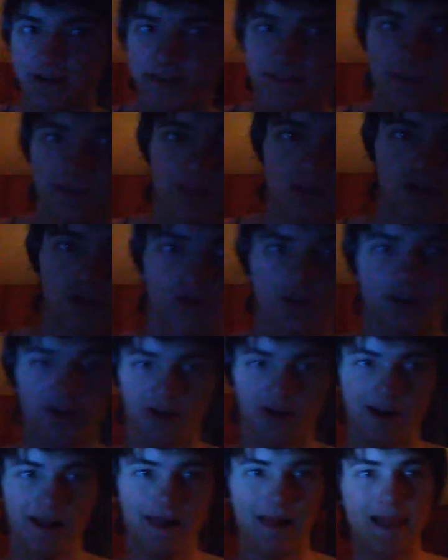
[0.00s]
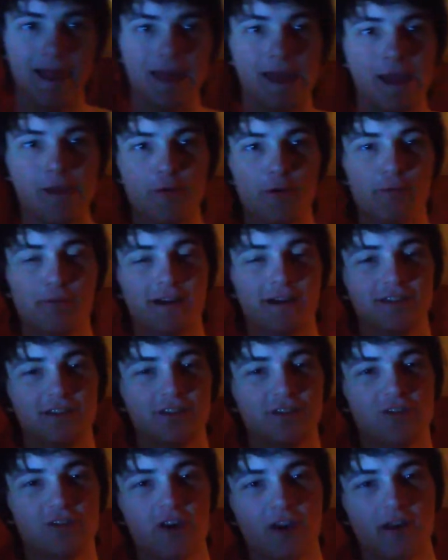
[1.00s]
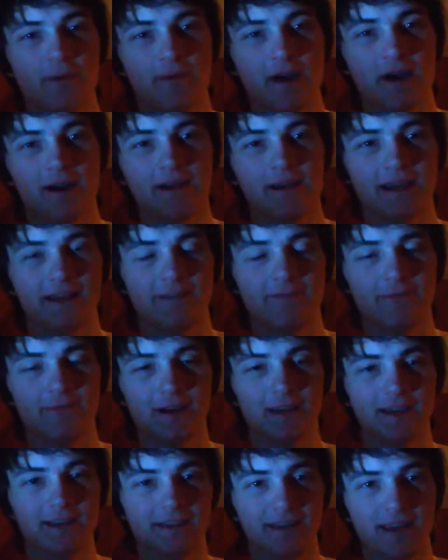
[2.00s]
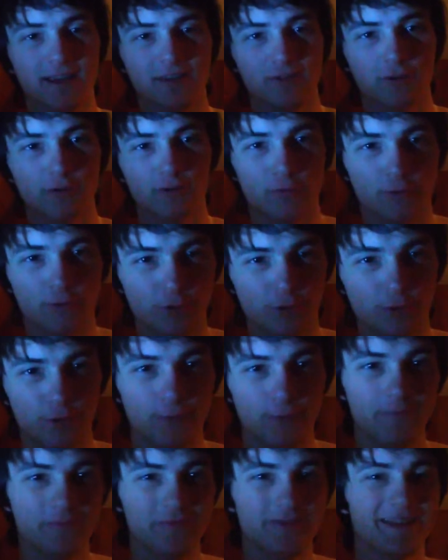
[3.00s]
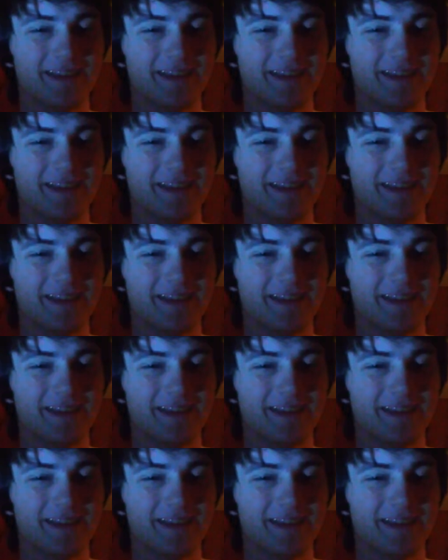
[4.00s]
my six stringer. We played the song about like a fucking dead squirrel.